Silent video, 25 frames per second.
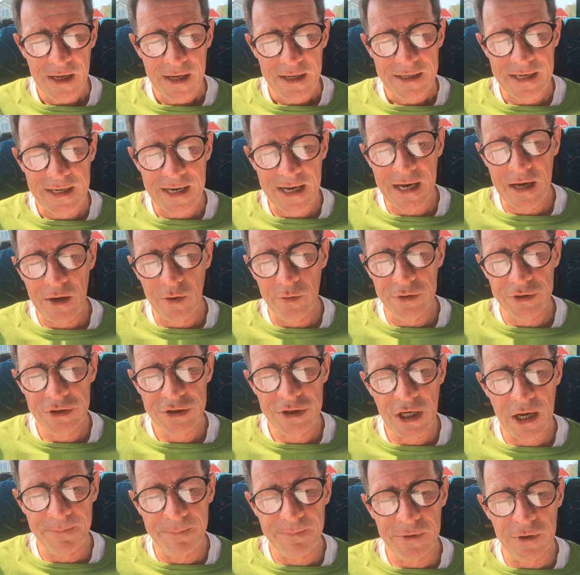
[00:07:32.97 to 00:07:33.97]
Now,
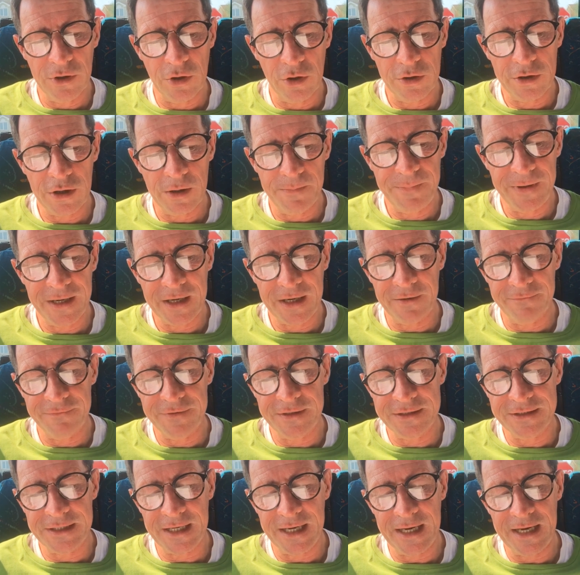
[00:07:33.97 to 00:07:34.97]
shop local pick of the
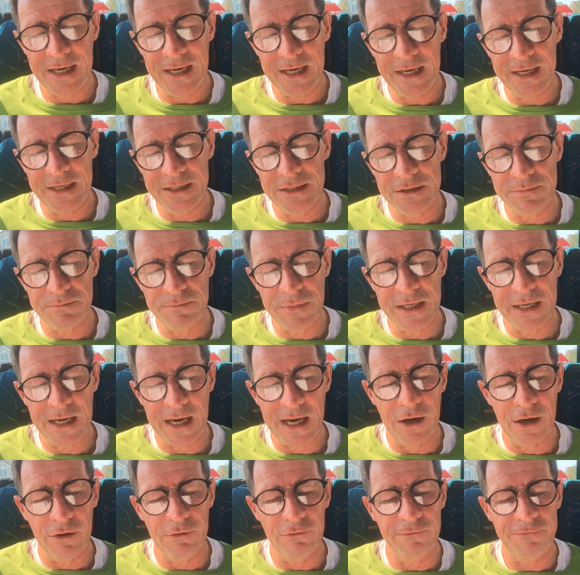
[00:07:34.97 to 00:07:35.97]
day is me
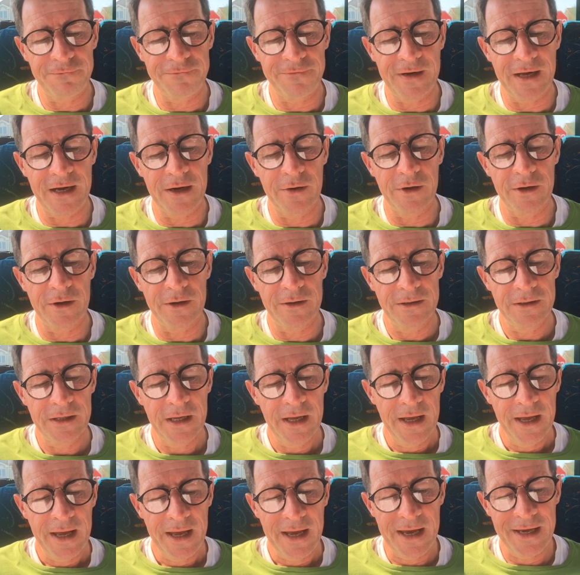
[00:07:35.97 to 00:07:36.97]
Owl Flower,
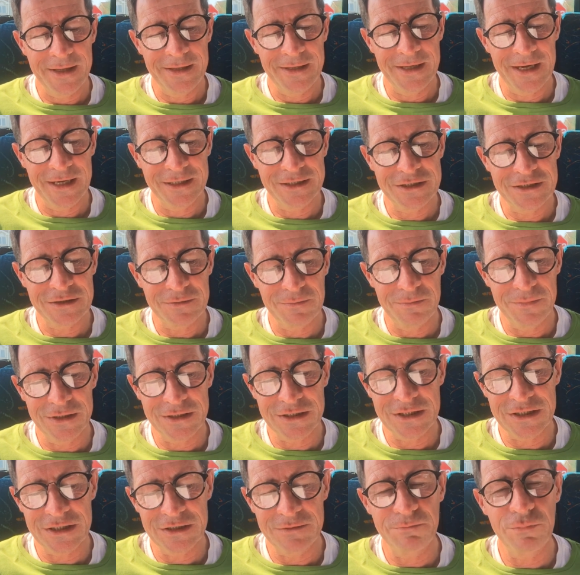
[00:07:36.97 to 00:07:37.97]
and that's
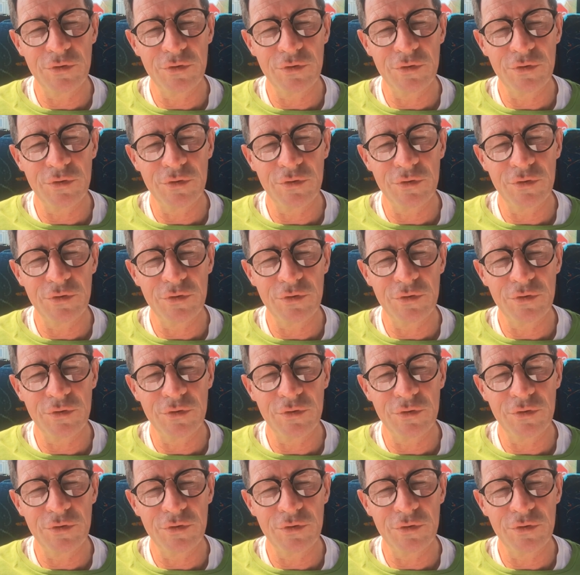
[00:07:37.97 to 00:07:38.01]
Mrs.